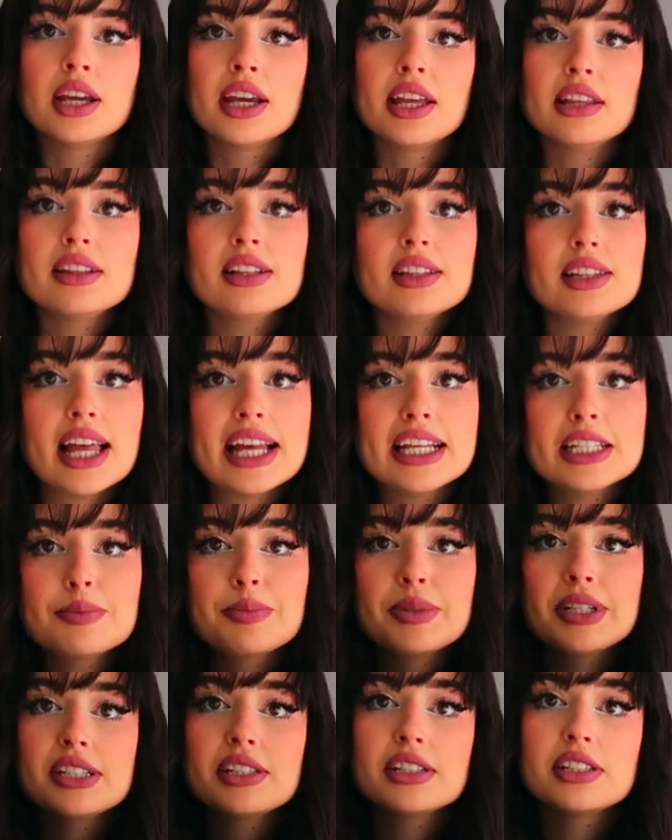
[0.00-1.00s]
And the last
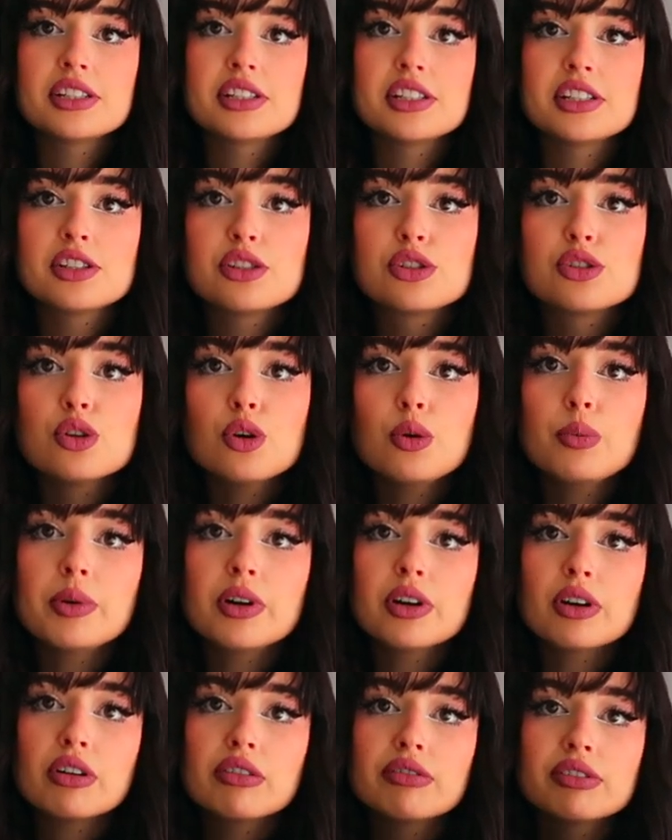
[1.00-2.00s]
piece is this
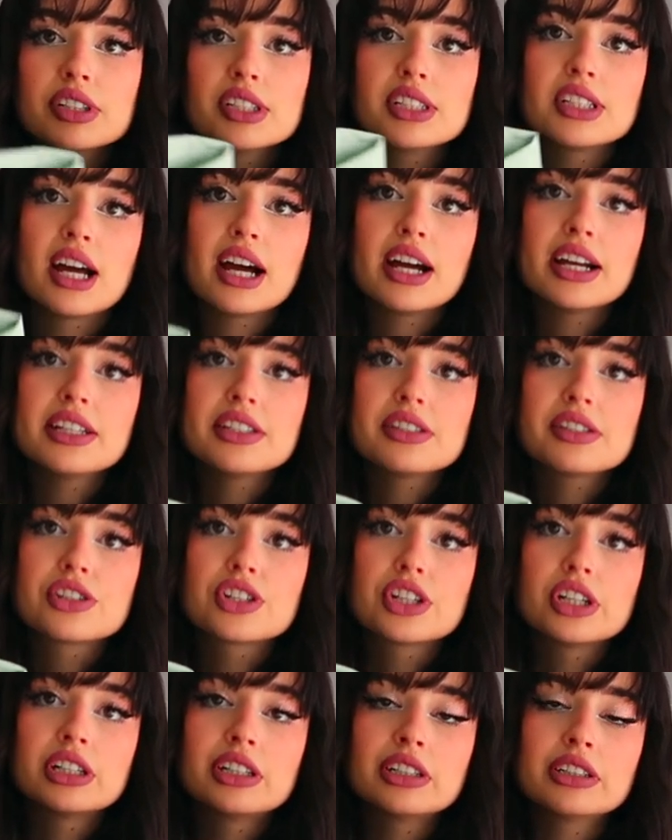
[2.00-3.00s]
super oversized
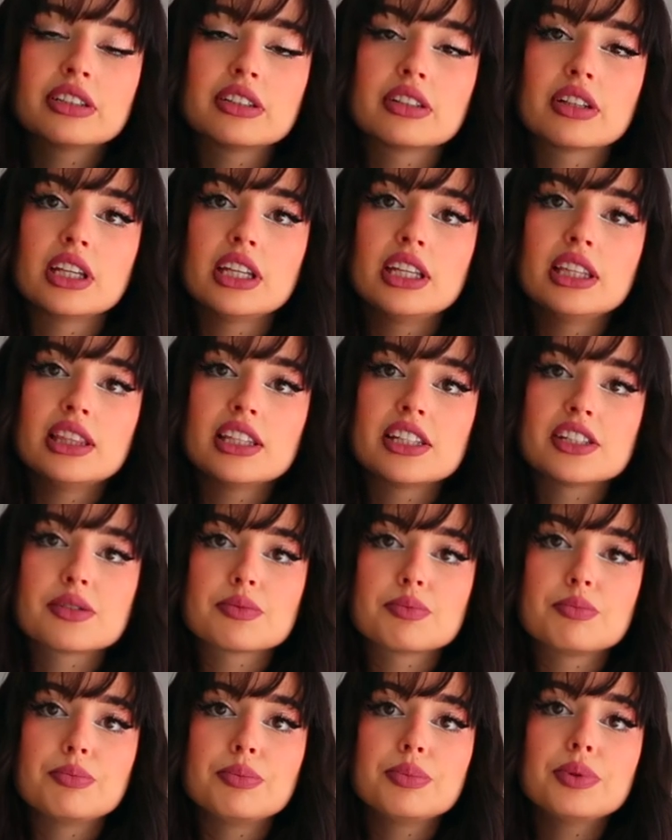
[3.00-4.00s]
shirt in this
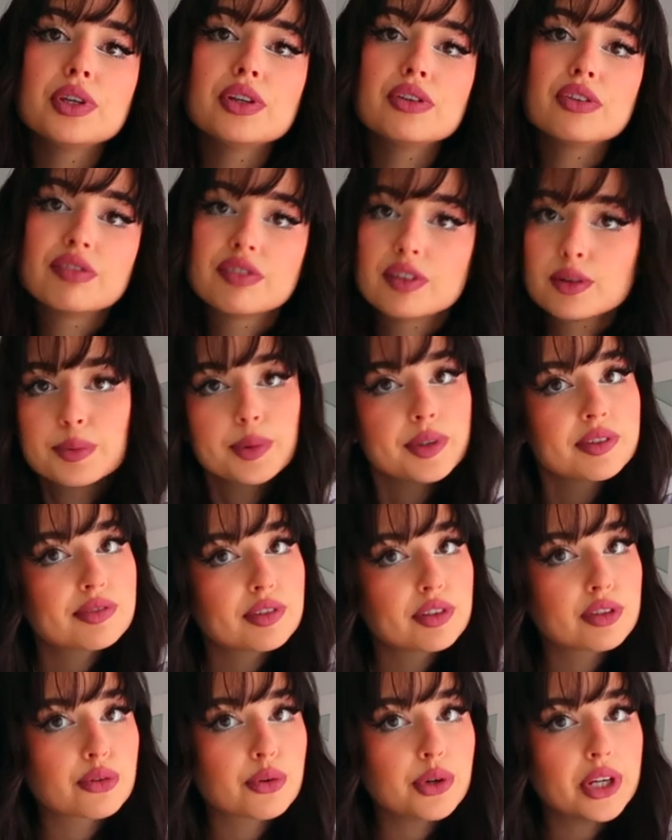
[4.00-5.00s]
beautiful,
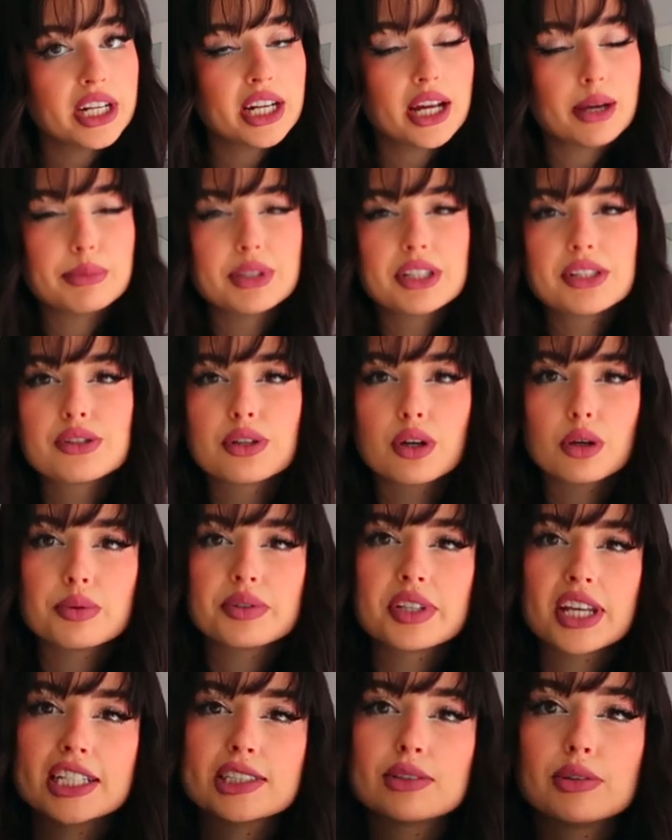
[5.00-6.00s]
beautiful green. I've been so
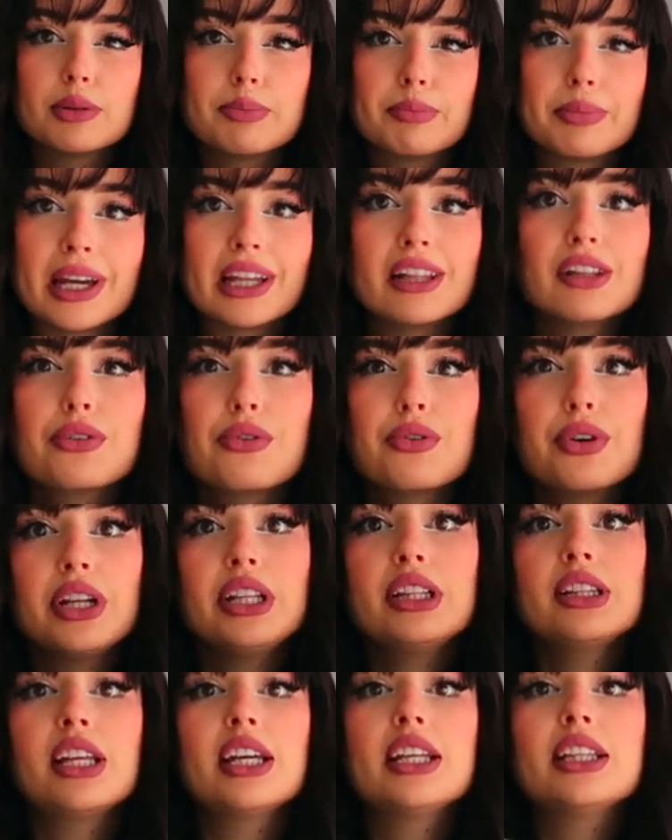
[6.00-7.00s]
obsessed with pale
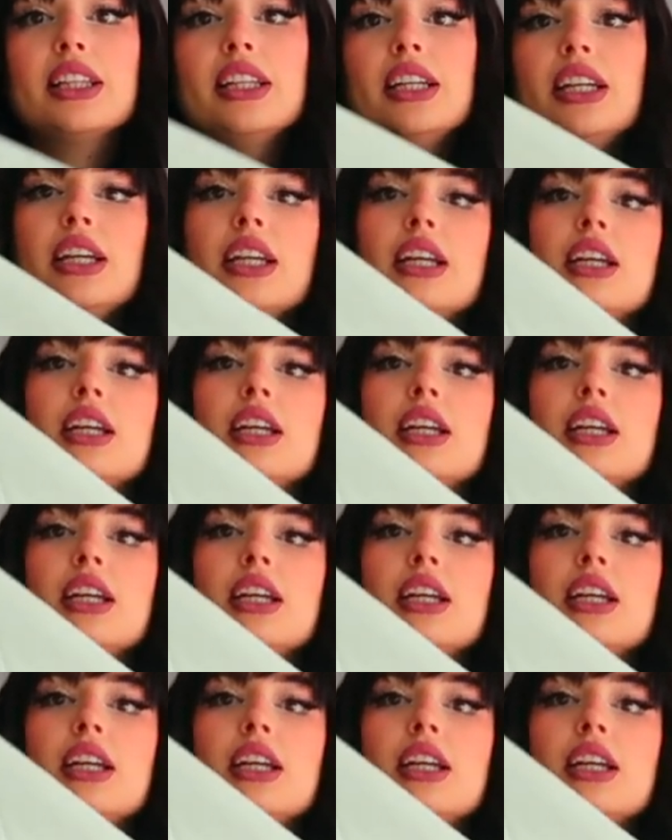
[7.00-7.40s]
green lately.